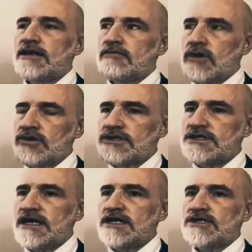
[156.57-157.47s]
the
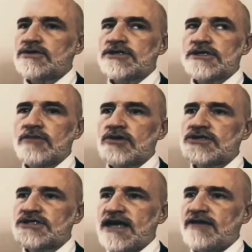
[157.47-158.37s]
most dangerous, the
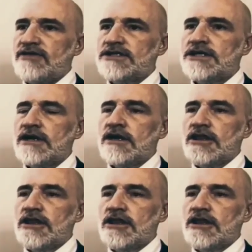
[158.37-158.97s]
most savage,